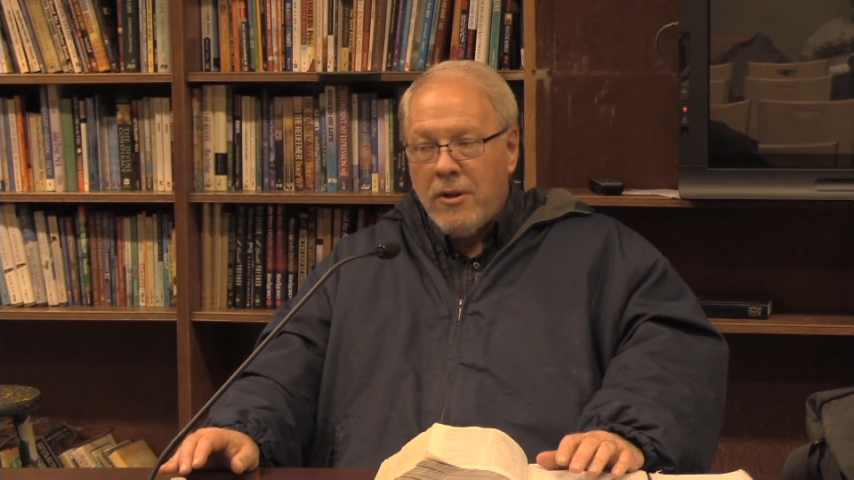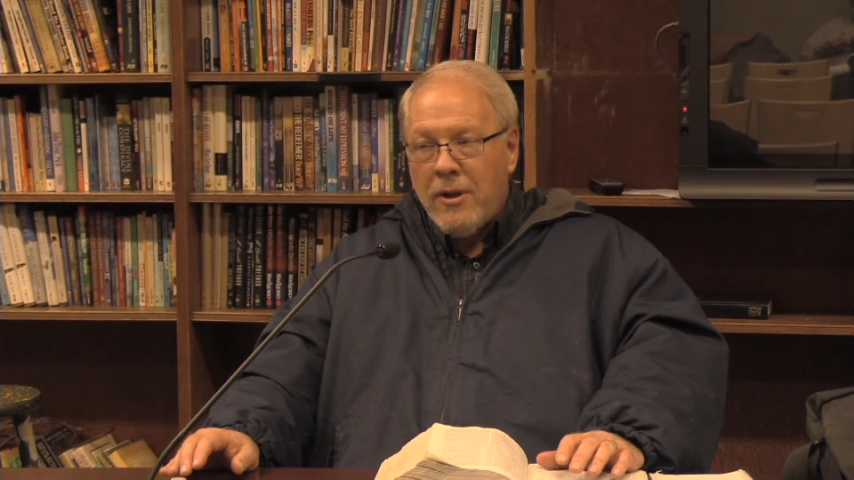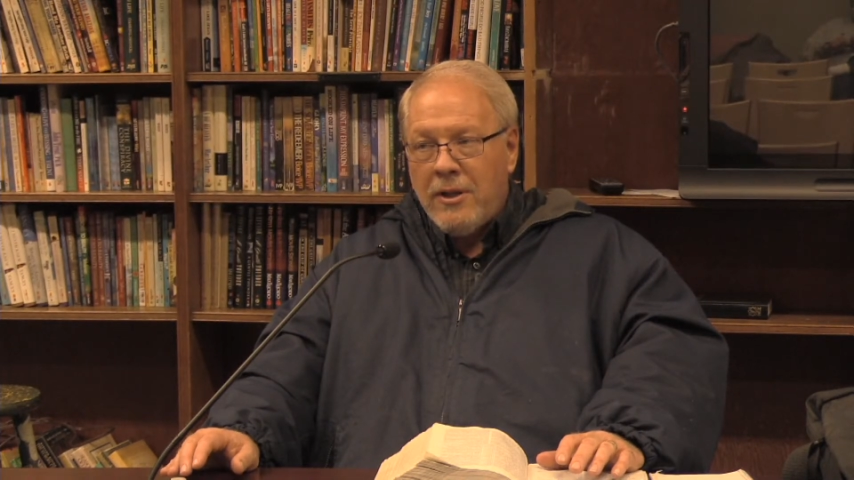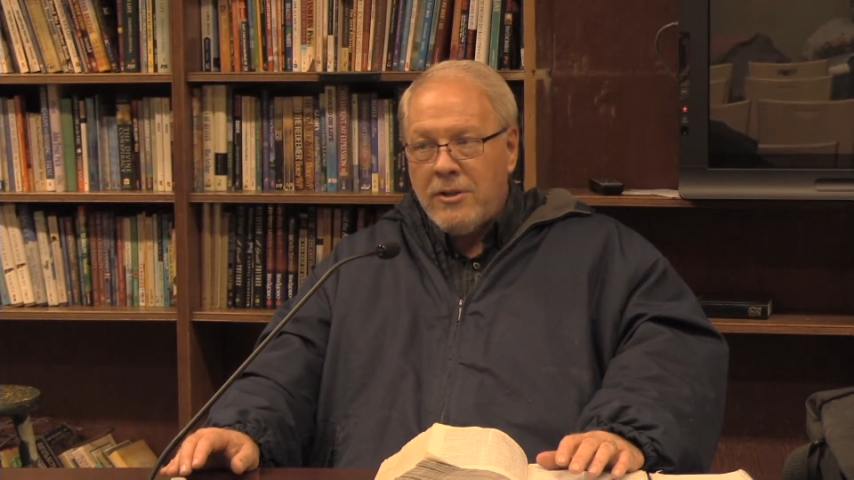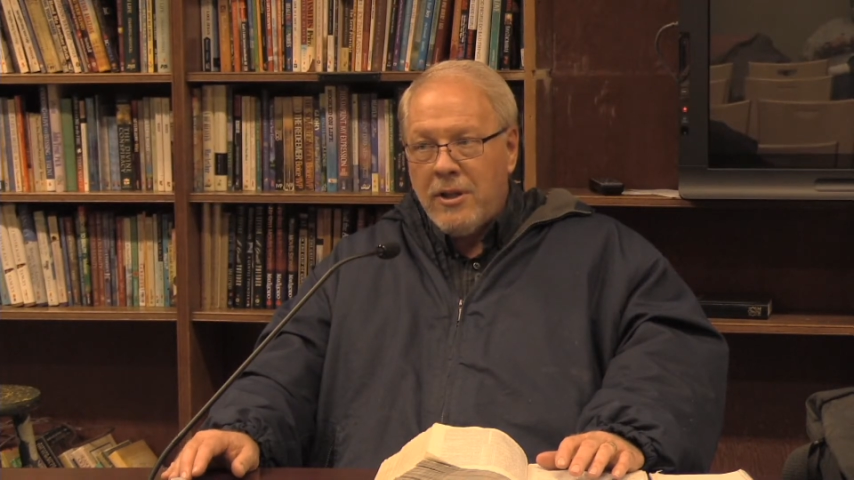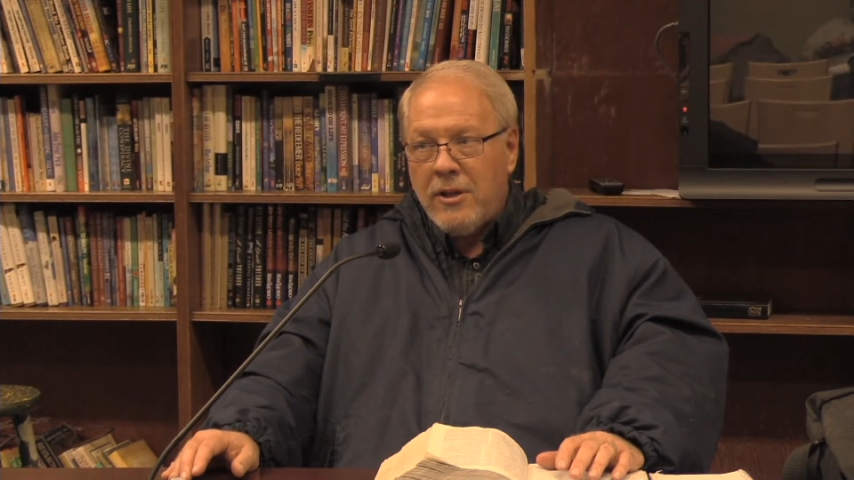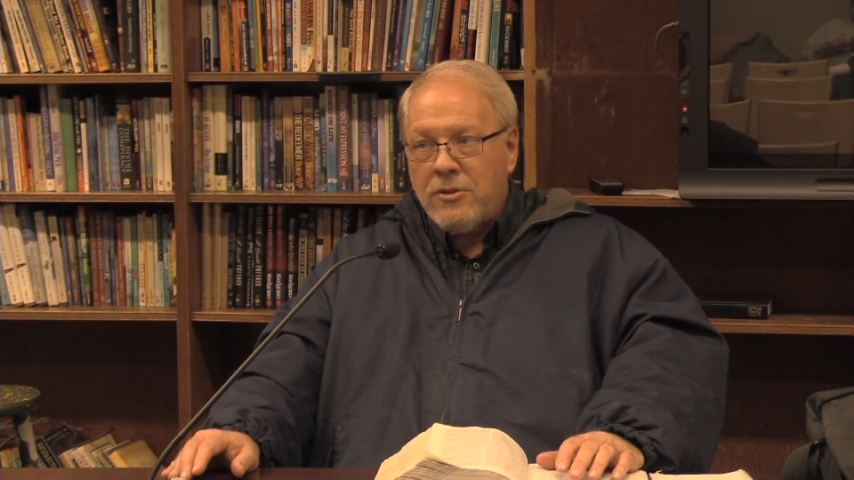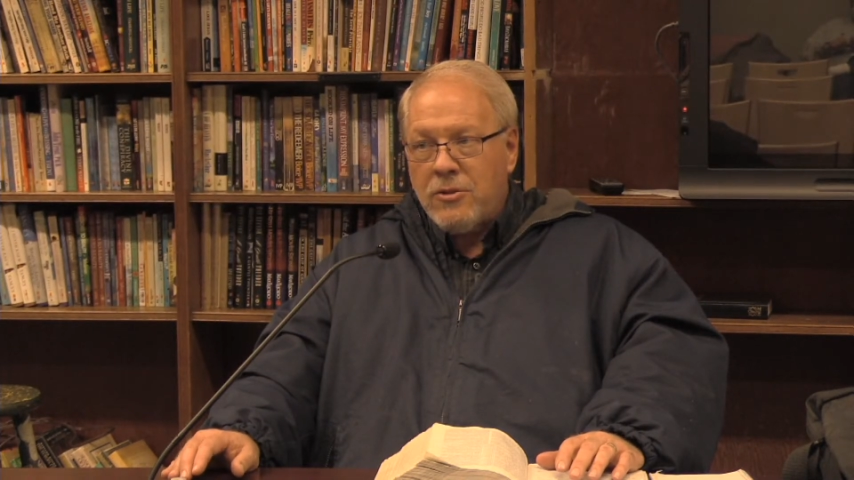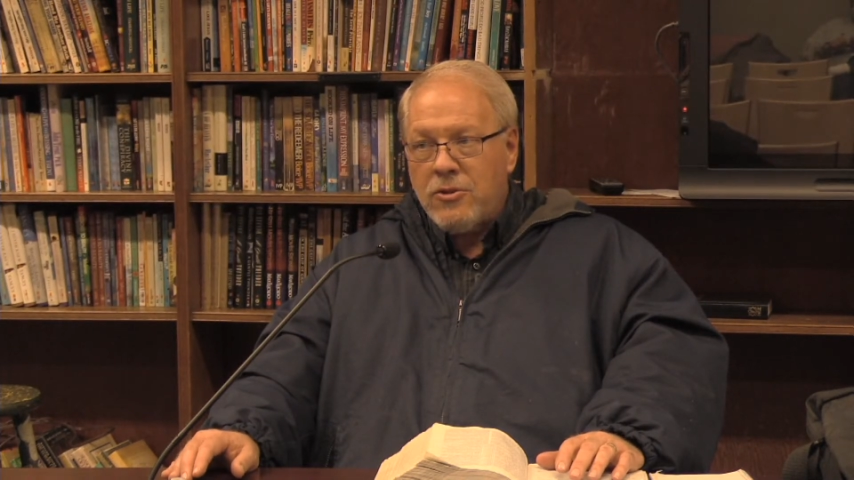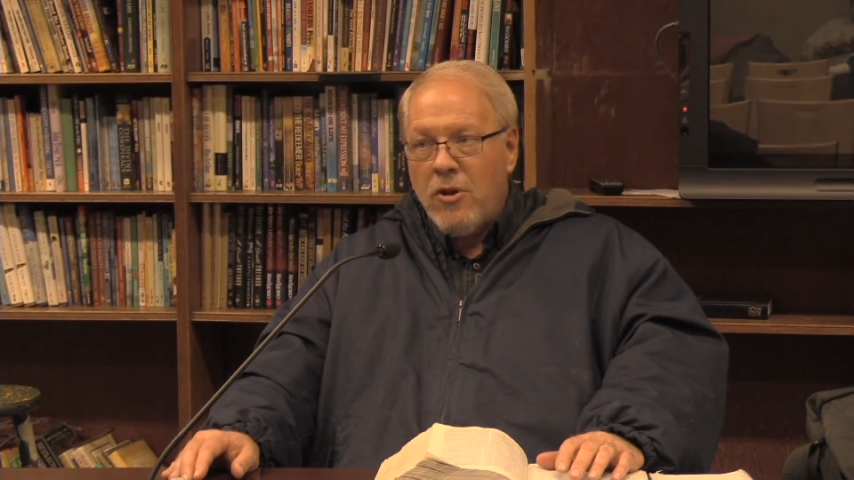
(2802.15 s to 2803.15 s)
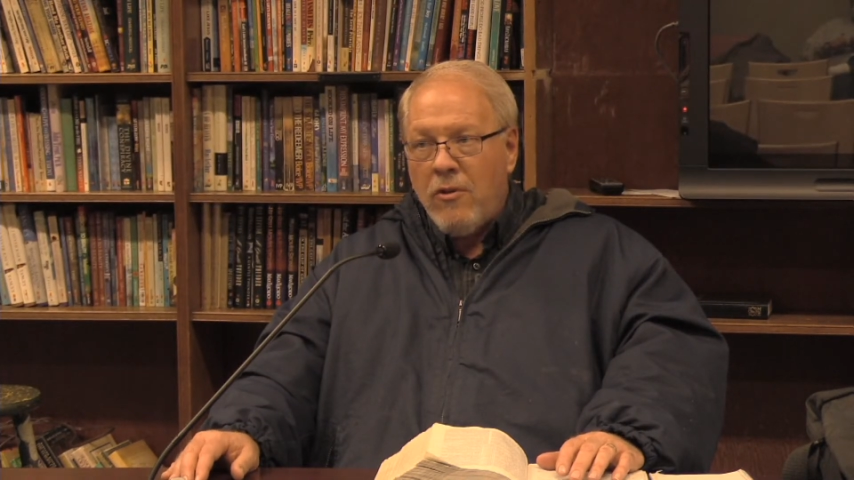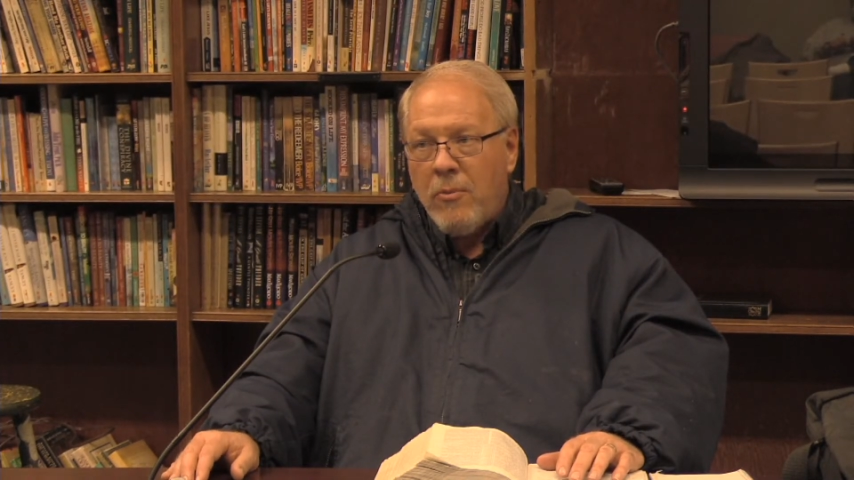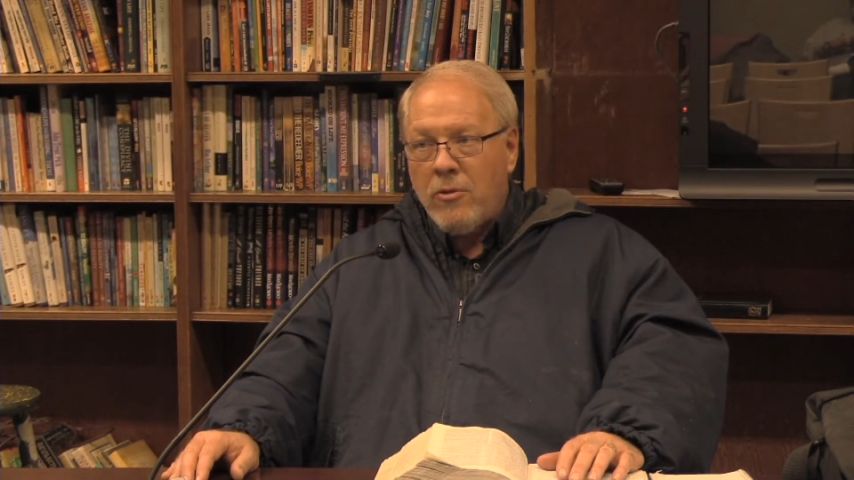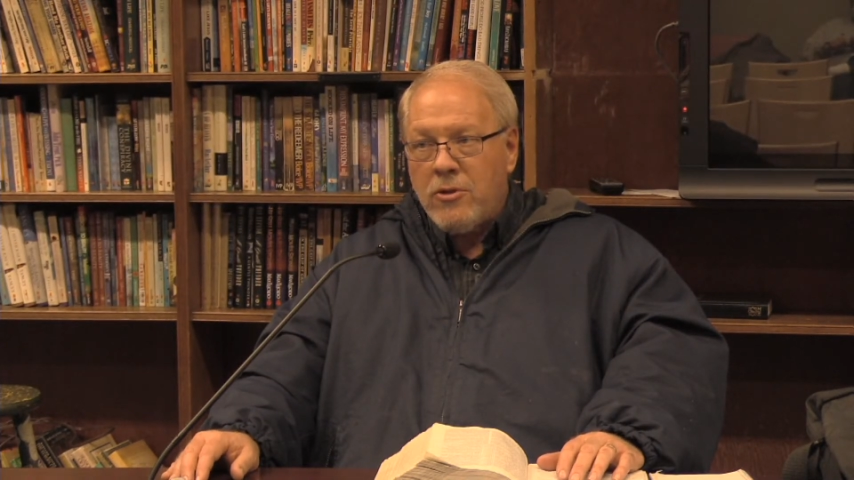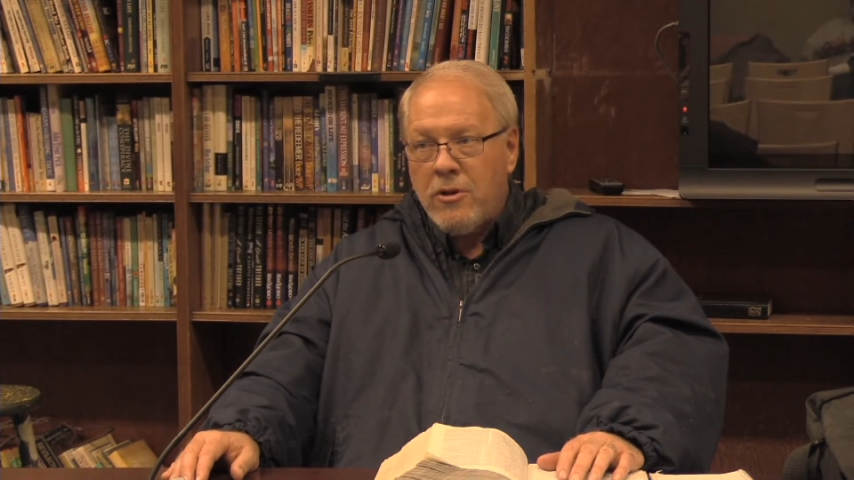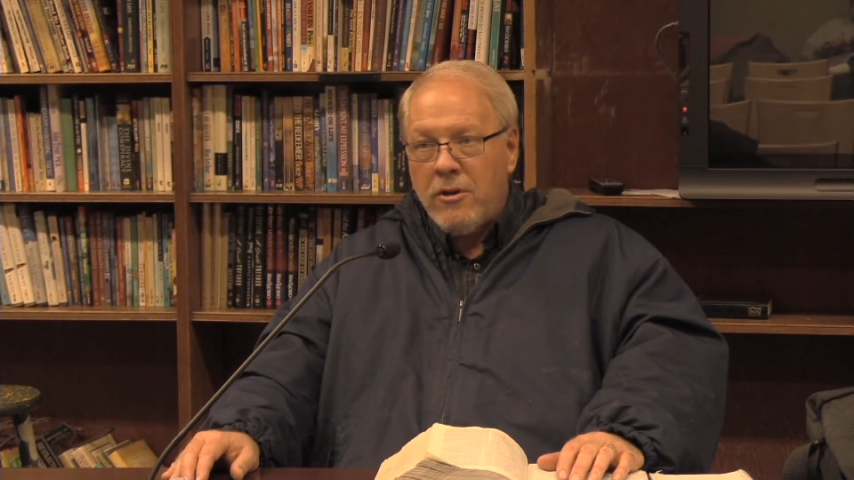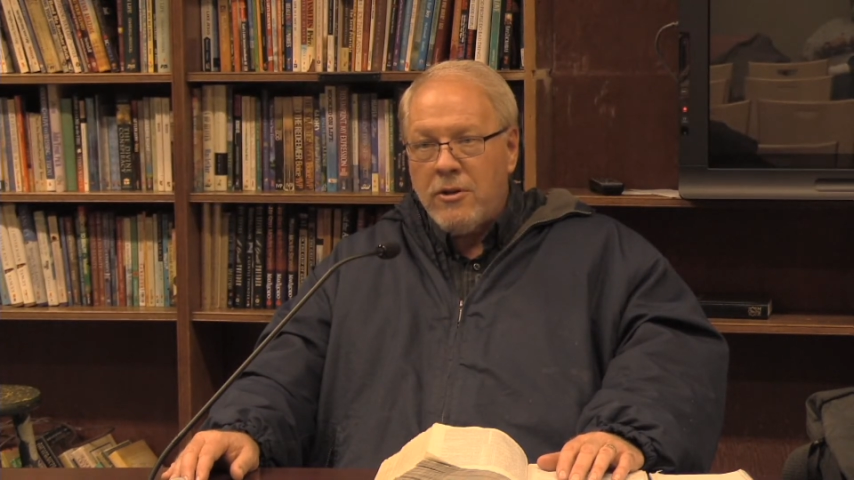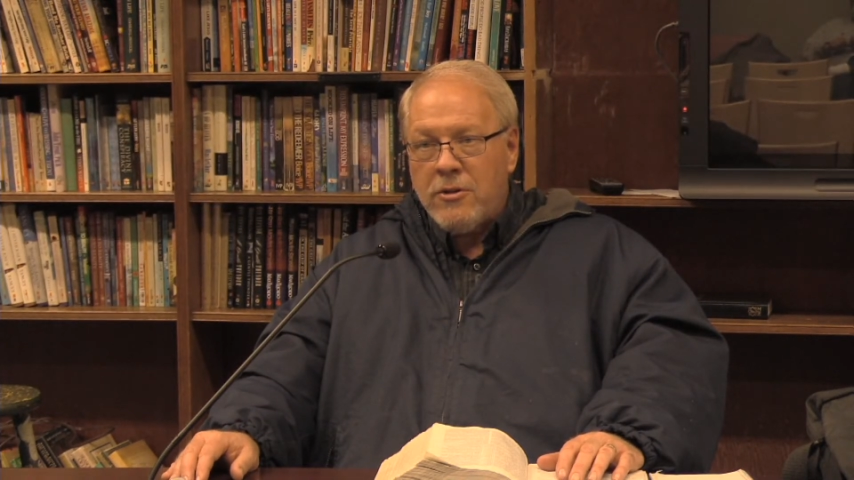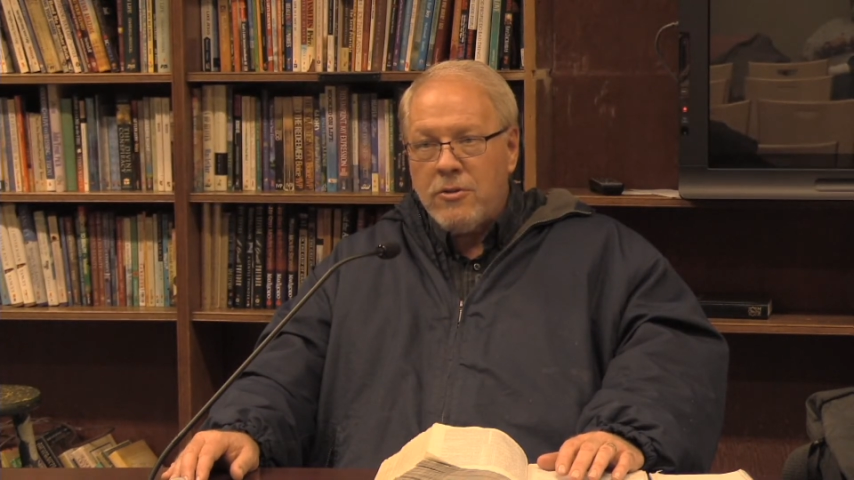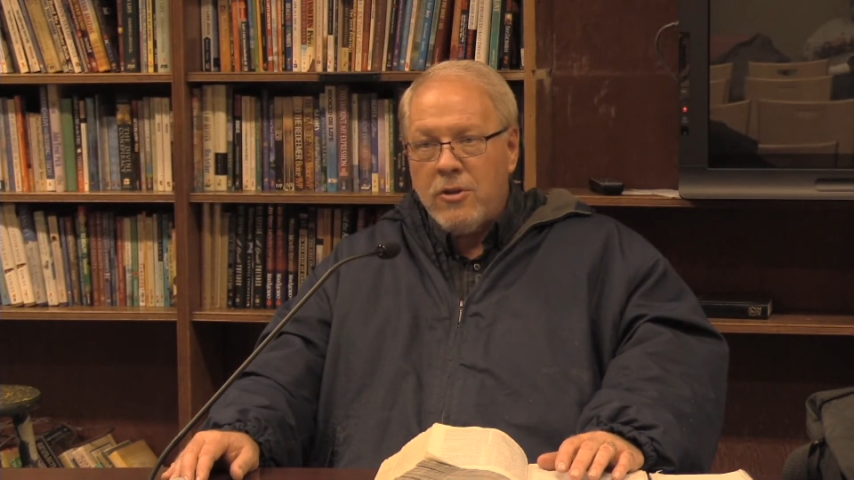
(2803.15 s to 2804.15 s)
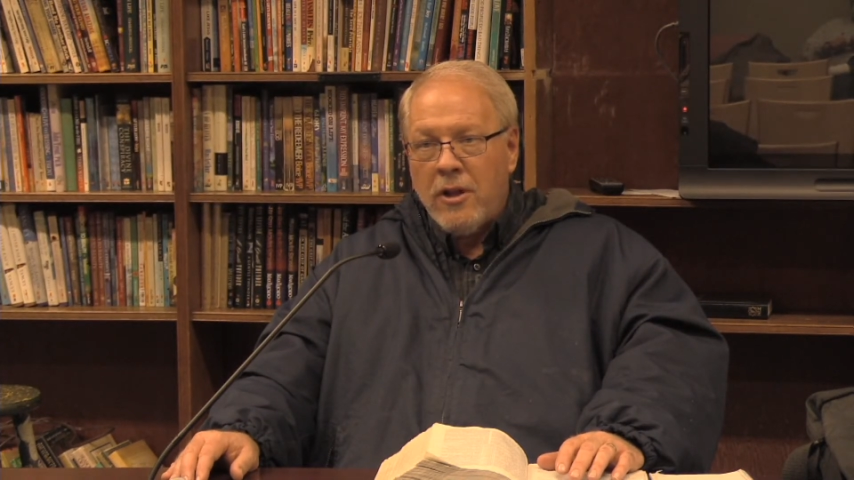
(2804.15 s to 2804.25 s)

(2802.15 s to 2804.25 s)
He said this will solve most of your issues.